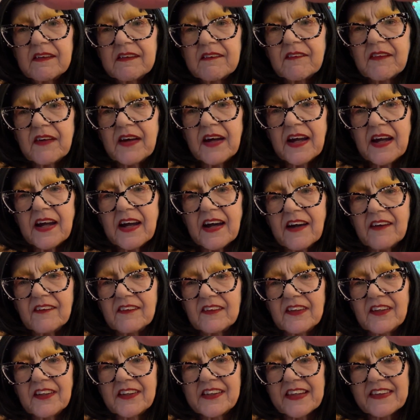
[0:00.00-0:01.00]
Wow,
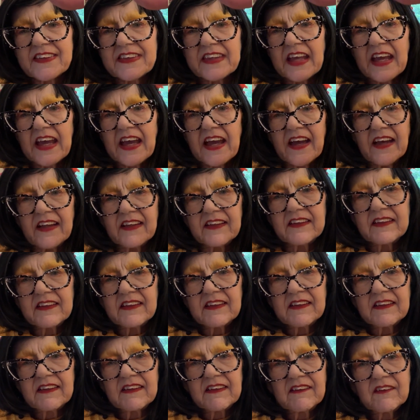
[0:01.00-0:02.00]
look at that.
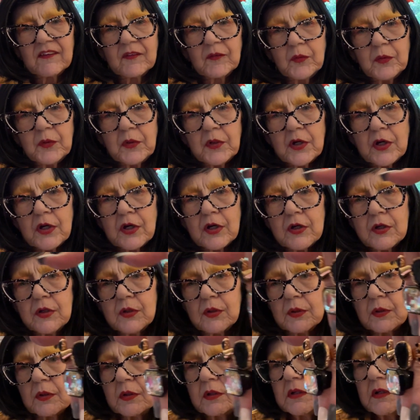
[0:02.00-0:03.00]

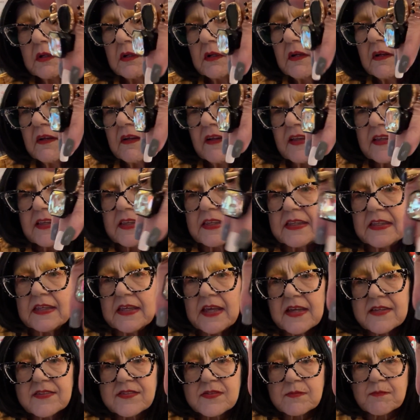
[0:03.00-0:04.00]
Woo!
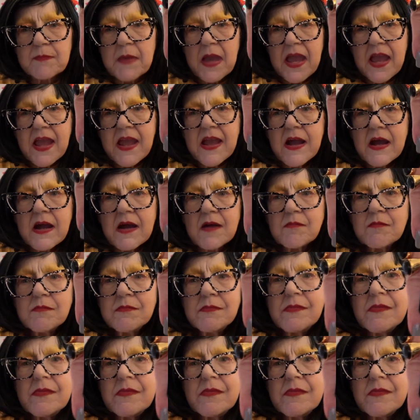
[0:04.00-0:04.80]
Yes, ma'am.